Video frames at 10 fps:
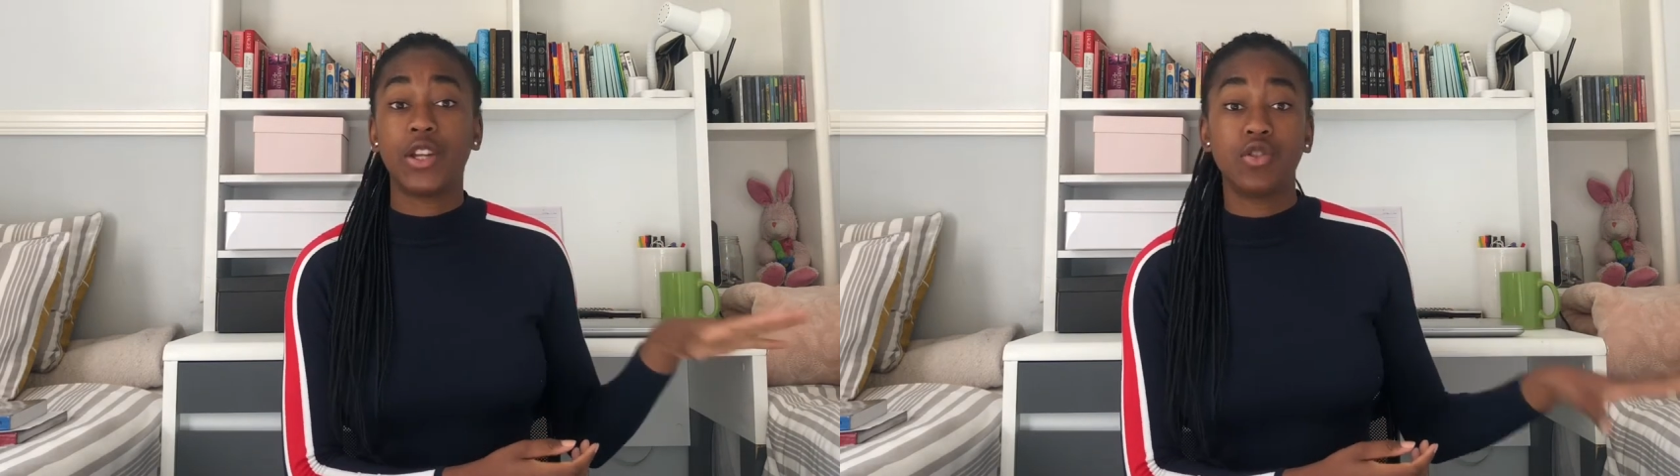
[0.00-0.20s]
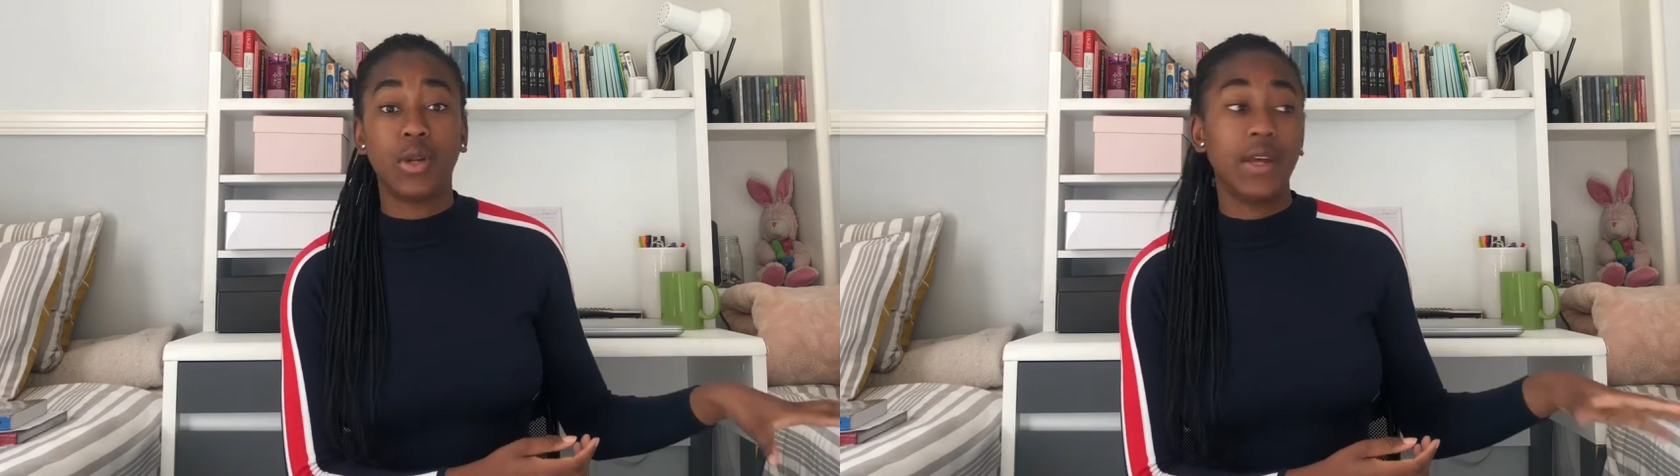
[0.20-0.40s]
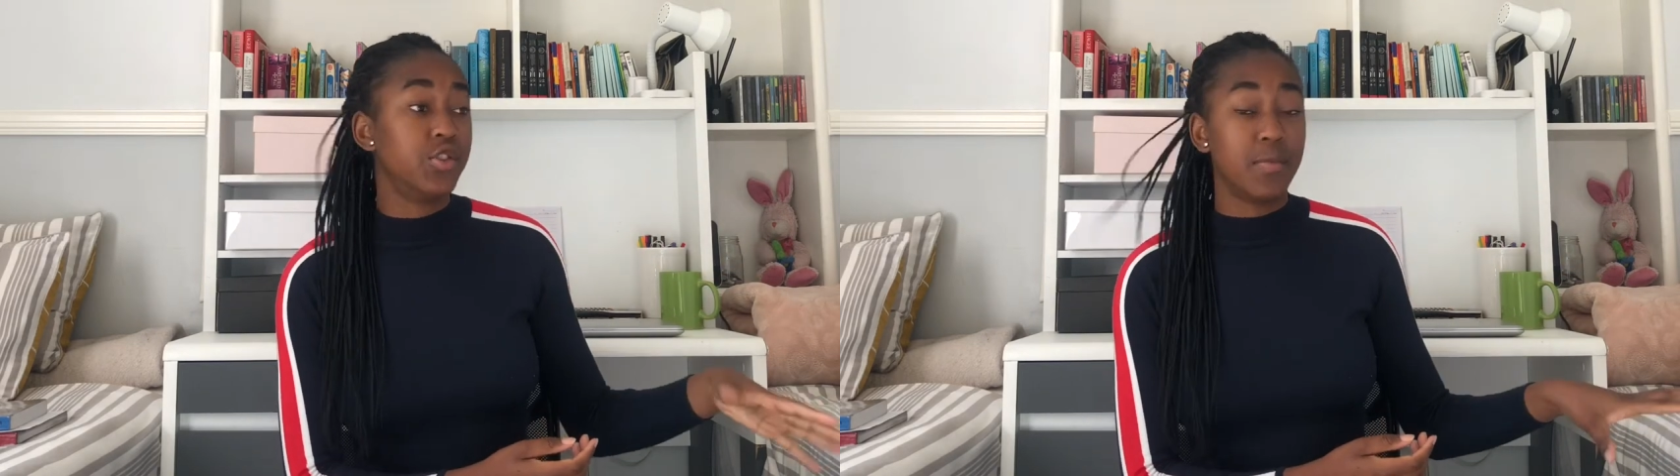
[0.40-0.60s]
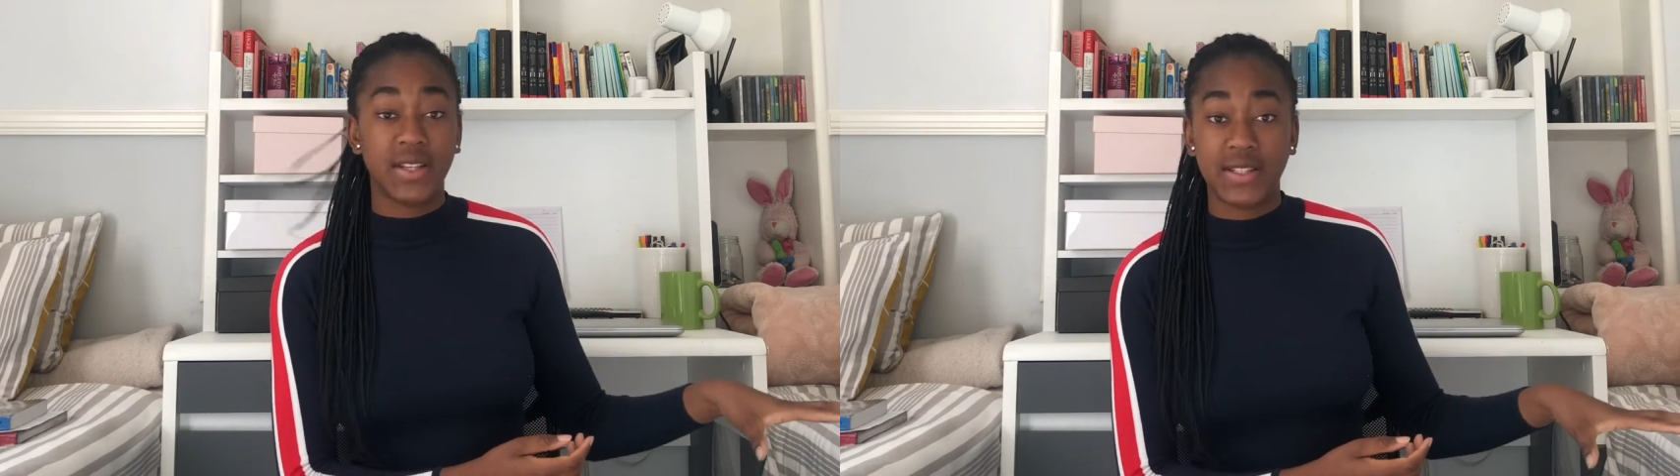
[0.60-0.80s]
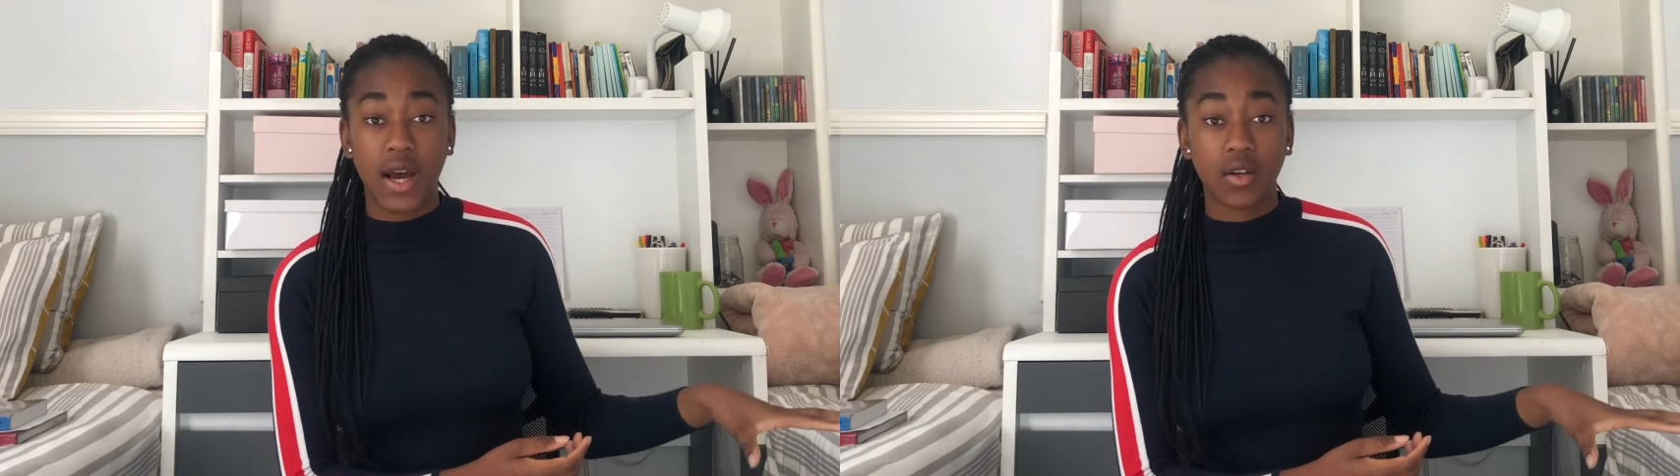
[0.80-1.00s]
you were late, you
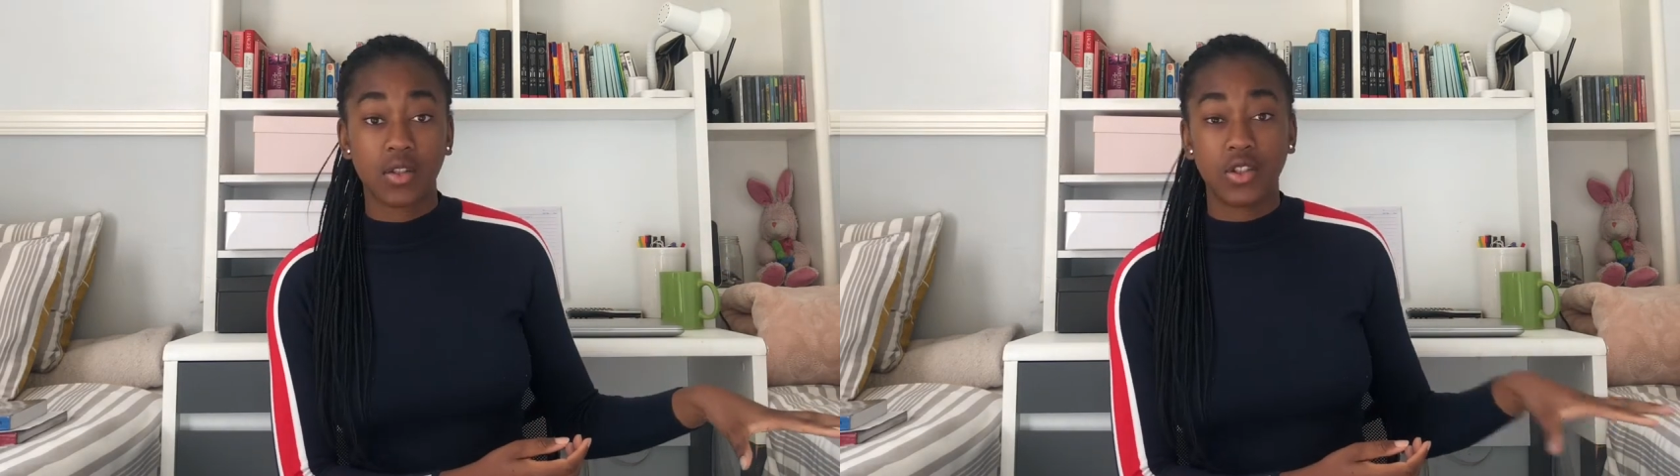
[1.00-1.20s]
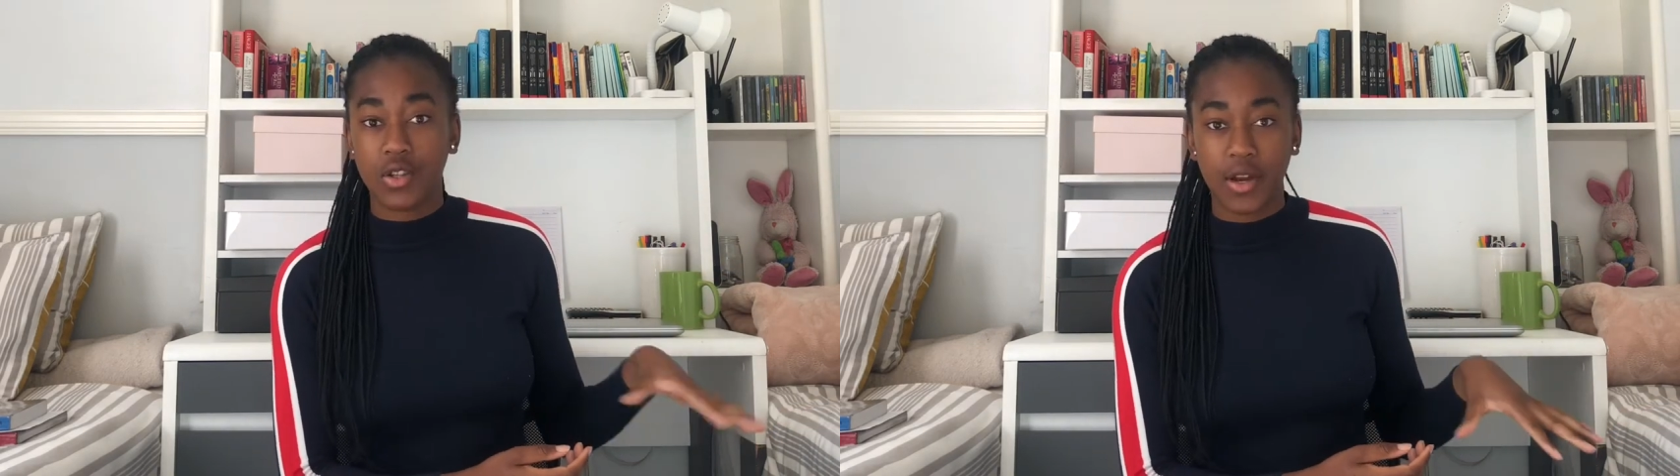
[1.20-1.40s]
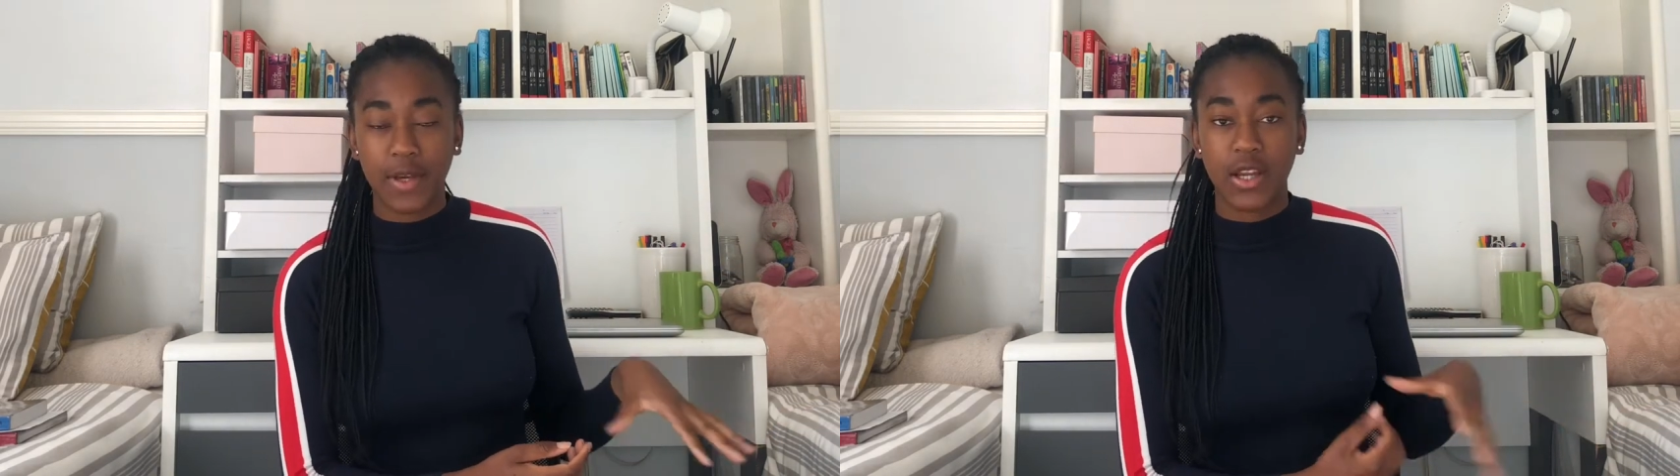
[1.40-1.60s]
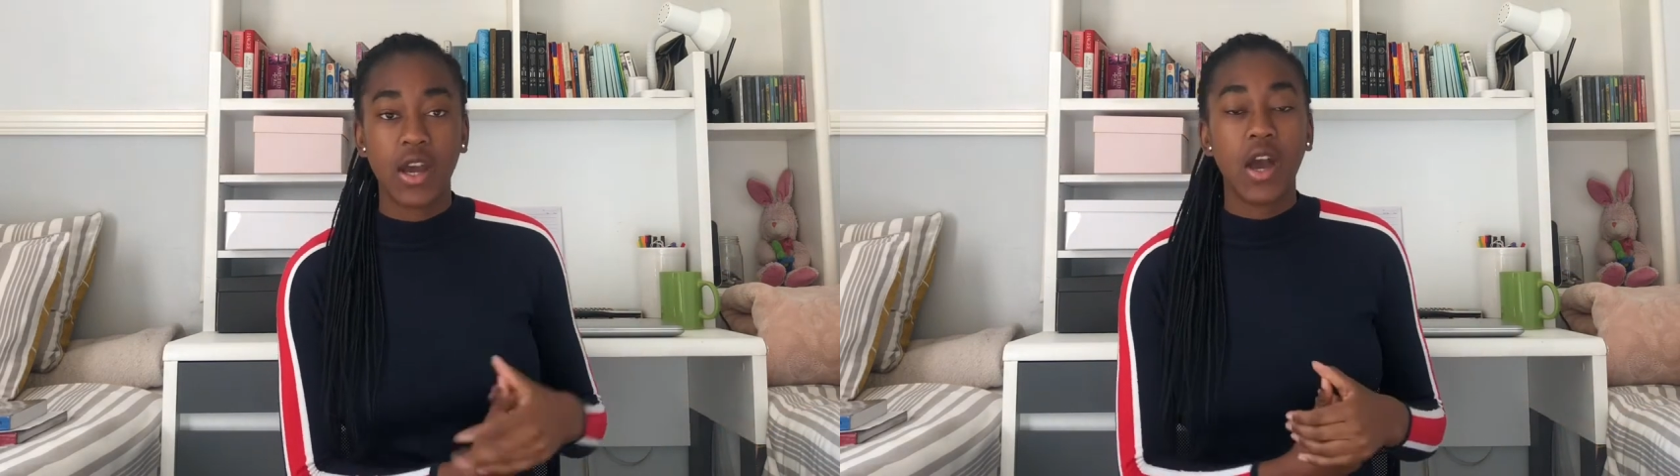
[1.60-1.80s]
missed out. Do you know what I mean?